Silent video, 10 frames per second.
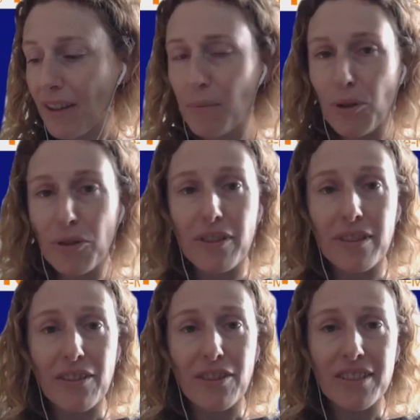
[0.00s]
both the
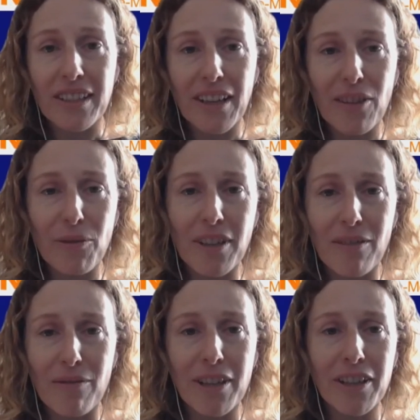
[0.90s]
Netherlands and California
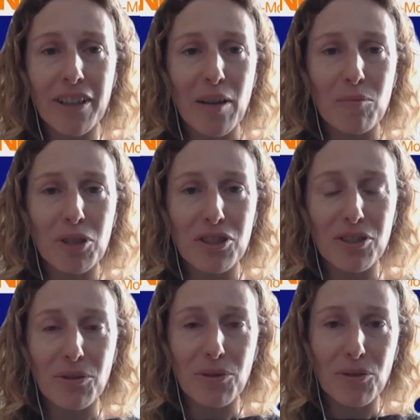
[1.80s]
have very
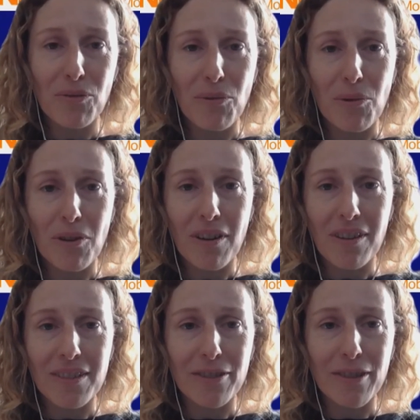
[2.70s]
ambitious goals for
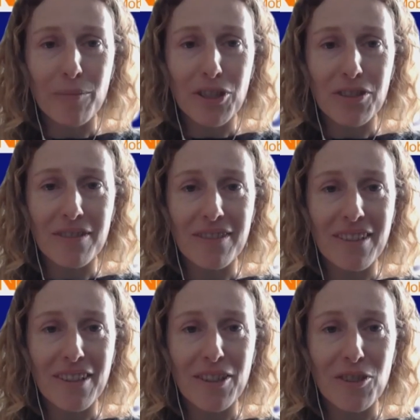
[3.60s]
zero
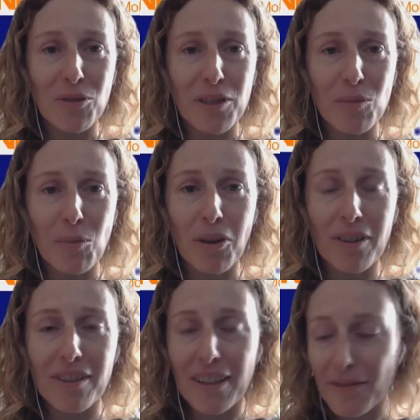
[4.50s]
emission transport.
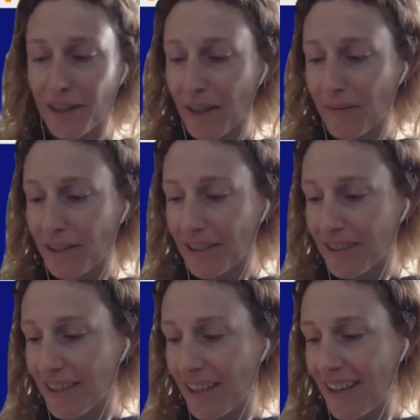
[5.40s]
That's very
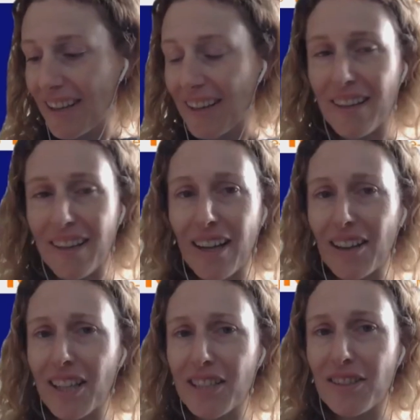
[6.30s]
obvious. And I
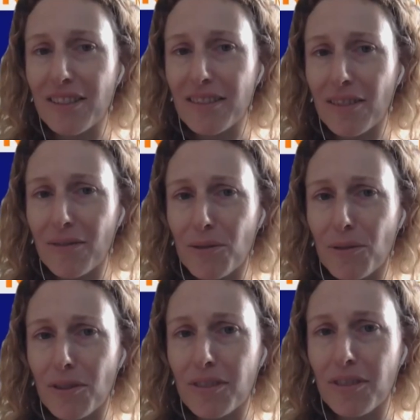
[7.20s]
liked
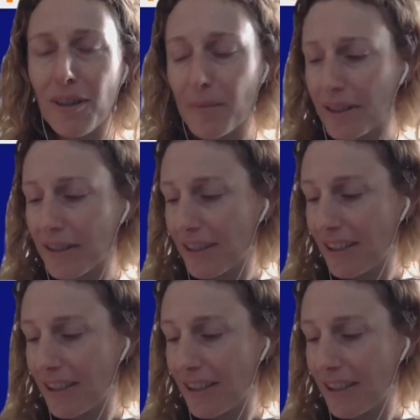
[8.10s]
Salvador's comment